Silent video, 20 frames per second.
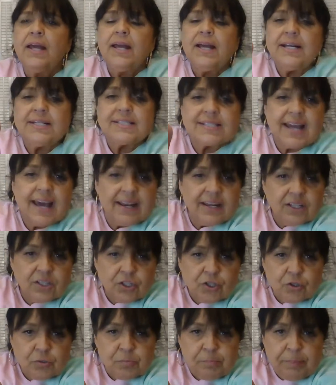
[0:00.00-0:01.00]
It's got a
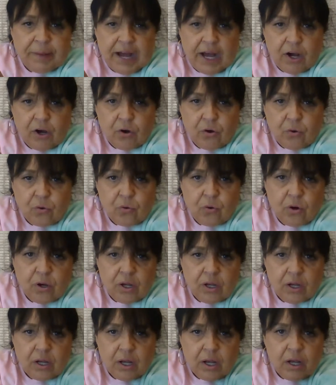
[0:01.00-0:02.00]
little bow,
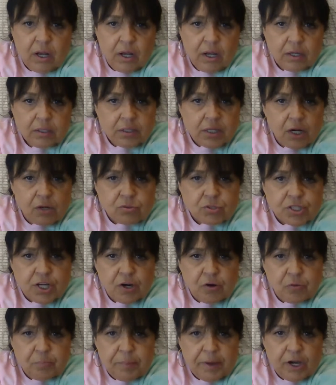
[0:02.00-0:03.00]
gold
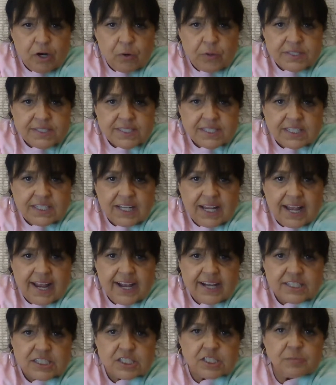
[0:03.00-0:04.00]
tone bow as a
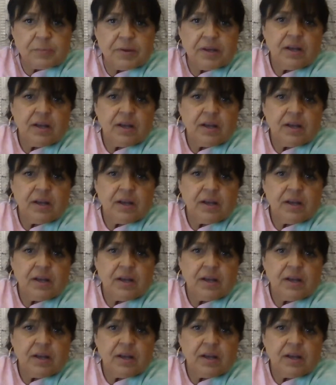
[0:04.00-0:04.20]
clasp